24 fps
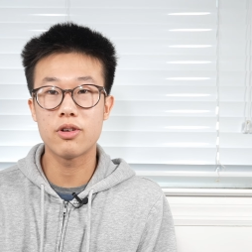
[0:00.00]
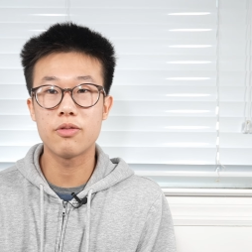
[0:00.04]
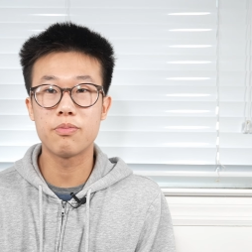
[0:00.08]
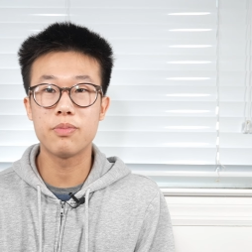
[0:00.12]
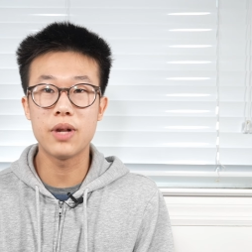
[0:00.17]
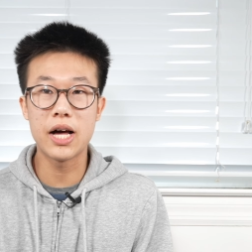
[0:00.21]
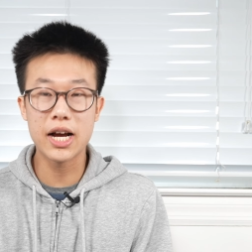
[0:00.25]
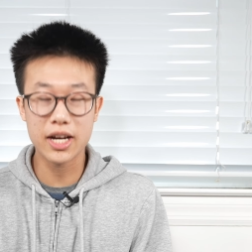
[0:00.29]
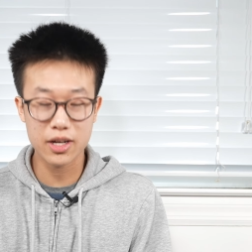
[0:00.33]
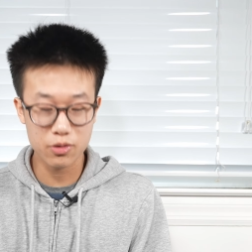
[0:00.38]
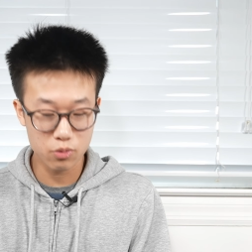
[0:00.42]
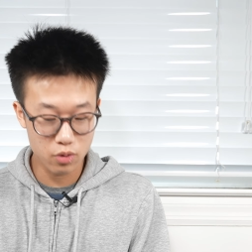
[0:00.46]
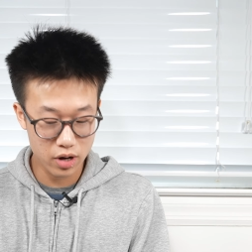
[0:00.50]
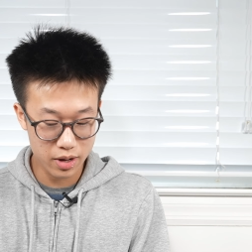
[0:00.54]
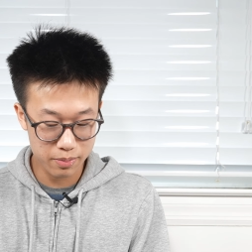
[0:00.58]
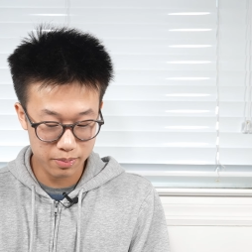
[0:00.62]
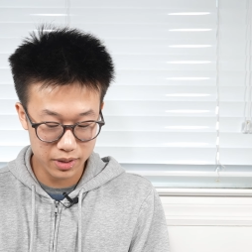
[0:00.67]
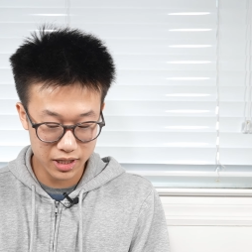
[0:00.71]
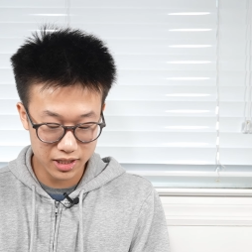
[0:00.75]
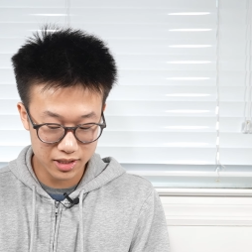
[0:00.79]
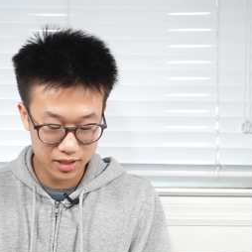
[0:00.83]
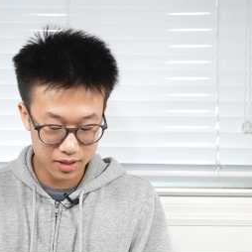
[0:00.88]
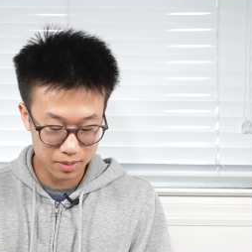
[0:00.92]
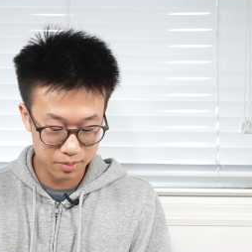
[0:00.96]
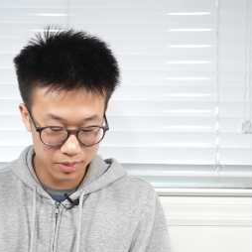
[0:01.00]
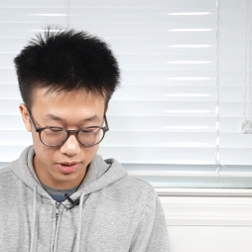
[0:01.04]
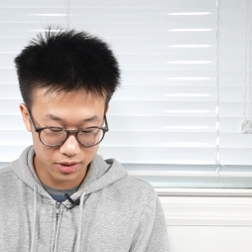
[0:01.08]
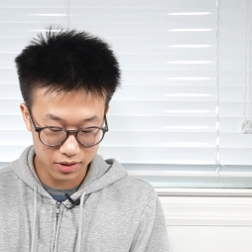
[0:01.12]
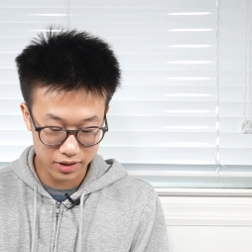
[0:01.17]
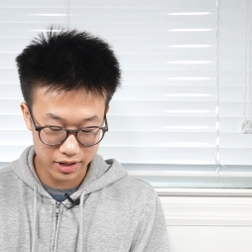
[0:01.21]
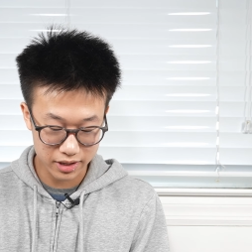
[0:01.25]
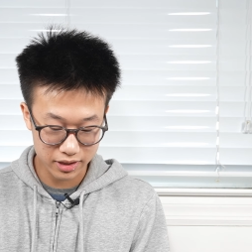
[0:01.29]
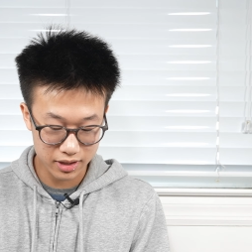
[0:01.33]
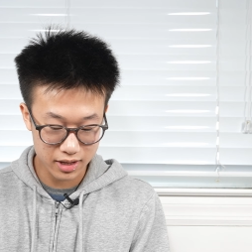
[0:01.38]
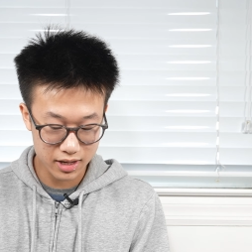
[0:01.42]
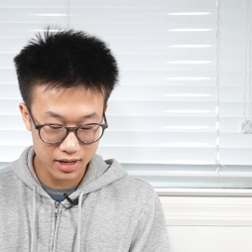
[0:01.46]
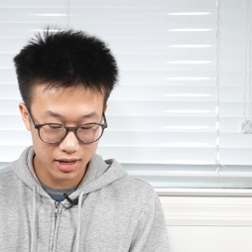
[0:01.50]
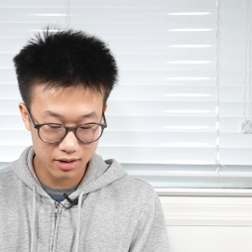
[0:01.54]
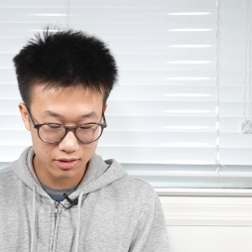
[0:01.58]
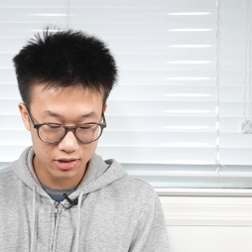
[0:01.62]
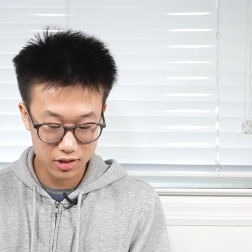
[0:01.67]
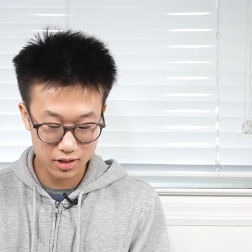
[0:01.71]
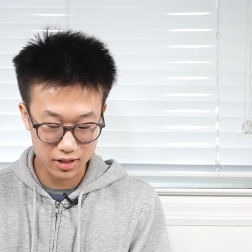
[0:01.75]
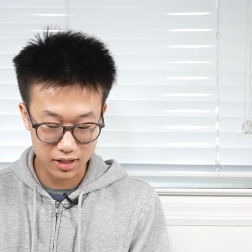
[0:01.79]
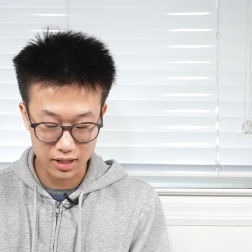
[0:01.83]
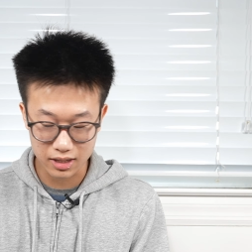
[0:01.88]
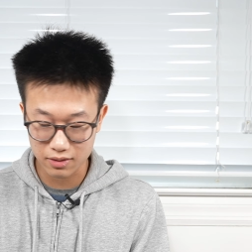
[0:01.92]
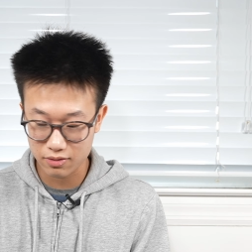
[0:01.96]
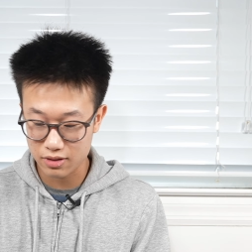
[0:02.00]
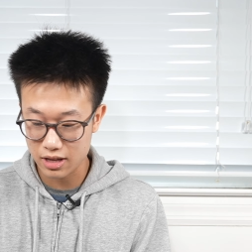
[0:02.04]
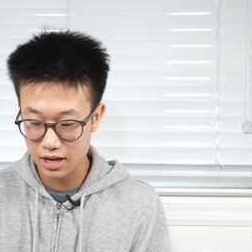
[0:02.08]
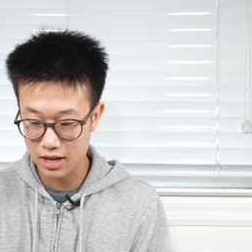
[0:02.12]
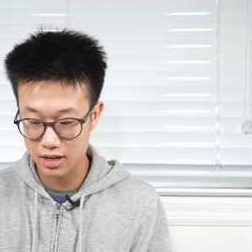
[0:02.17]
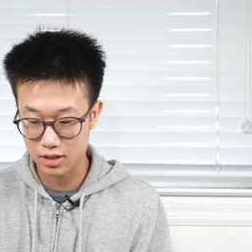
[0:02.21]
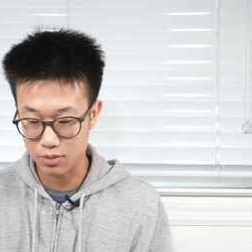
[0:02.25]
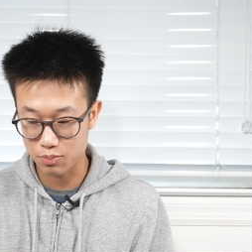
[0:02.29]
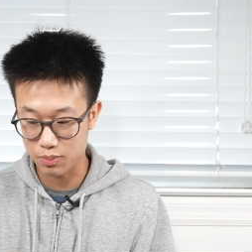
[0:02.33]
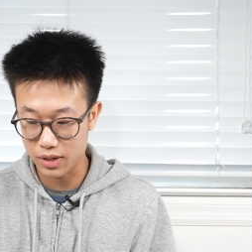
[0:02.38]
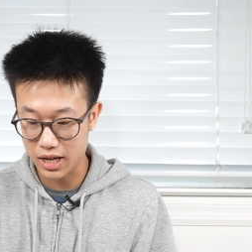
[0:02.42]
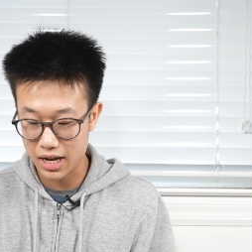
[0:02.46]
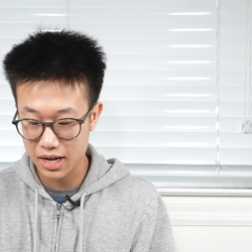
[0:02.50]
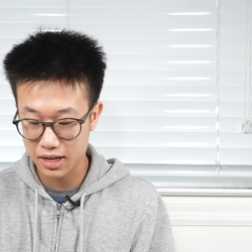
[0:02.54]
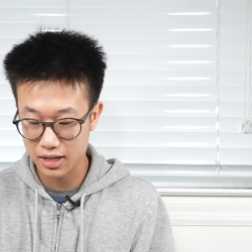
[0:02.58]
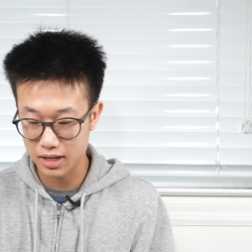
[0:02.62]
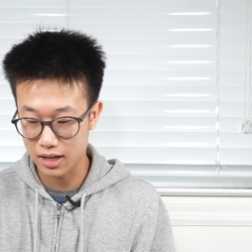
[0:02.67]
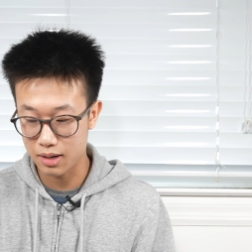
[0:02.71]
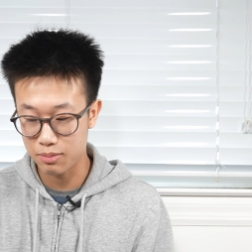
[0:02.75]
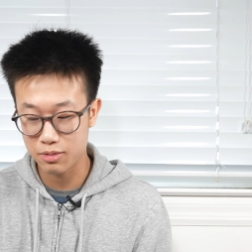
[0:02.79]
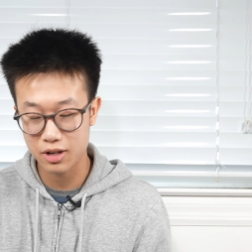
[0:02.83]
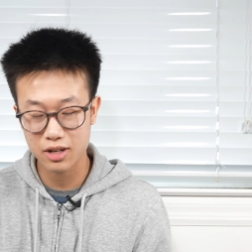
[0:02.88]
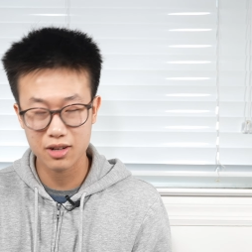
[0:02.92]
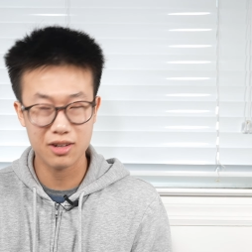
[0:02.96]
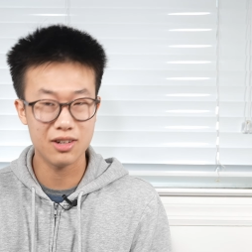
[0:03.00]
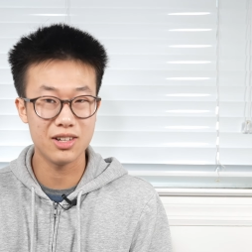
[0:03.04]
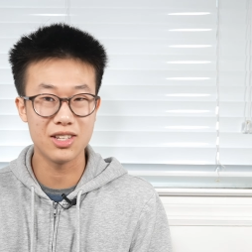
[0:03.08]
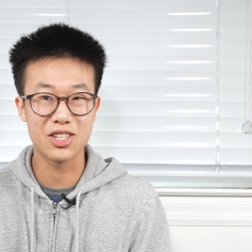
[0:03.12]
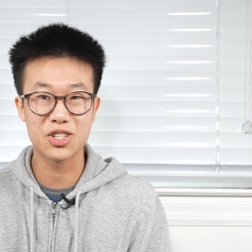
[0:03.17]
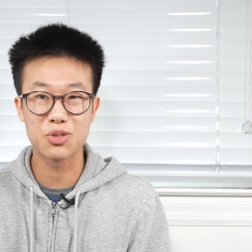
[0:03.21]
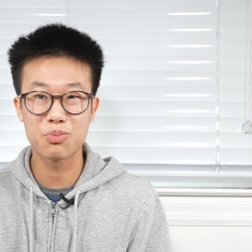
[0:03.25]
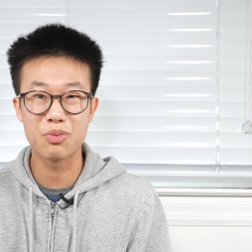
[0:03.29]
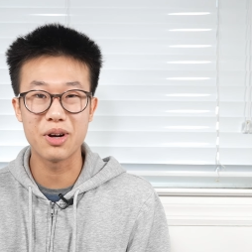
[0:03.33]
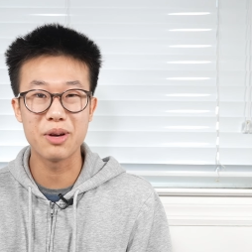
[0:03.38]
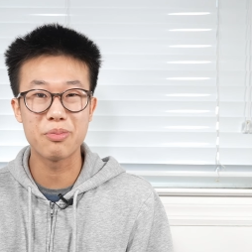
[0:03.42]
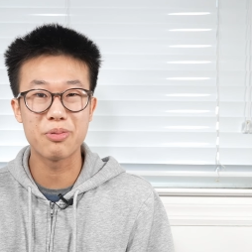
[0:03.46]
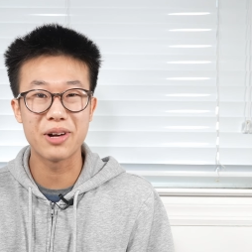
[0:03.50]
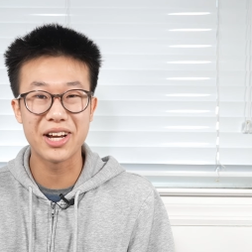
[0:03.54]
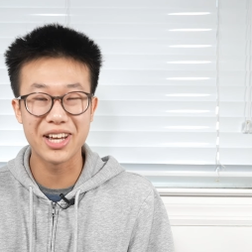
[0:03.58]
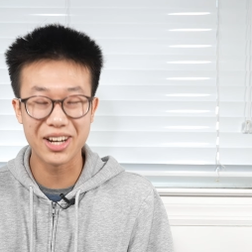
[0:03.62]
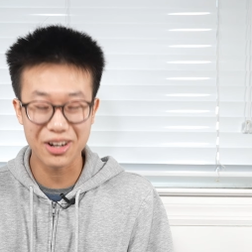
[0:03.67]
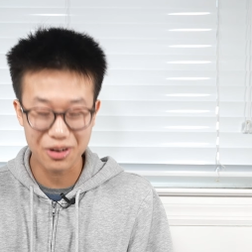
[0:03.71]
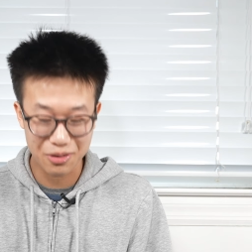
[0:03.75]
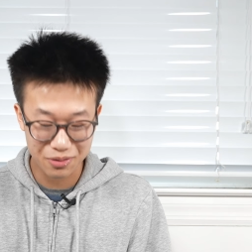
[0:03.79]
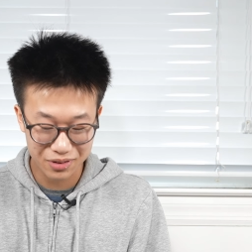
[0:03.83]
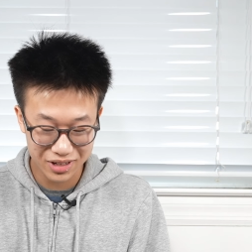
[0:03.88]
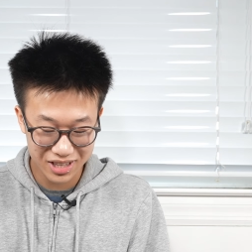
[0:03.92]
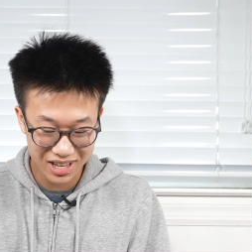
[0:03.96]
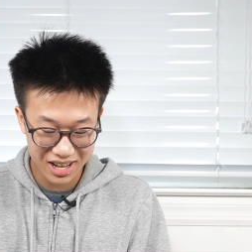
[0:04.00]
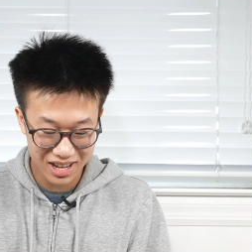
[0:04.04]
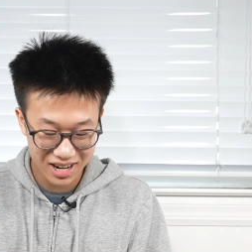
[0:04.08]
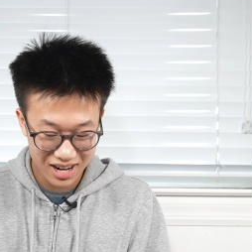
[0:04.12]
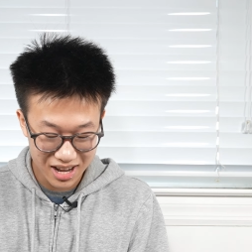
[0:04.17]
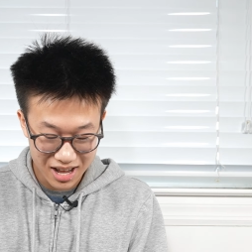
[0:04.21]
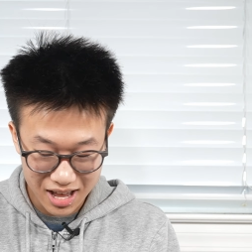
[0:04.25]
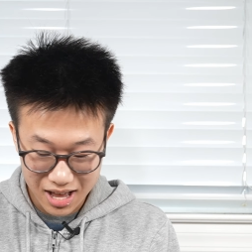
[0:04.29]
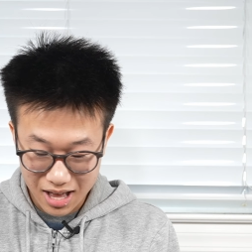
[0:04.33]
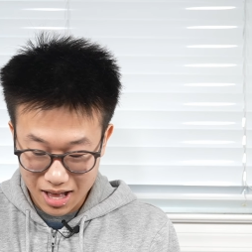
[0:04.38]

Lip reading: of black and white PC build. I think I'll just leave that as black. I'm not going to spray paint over that.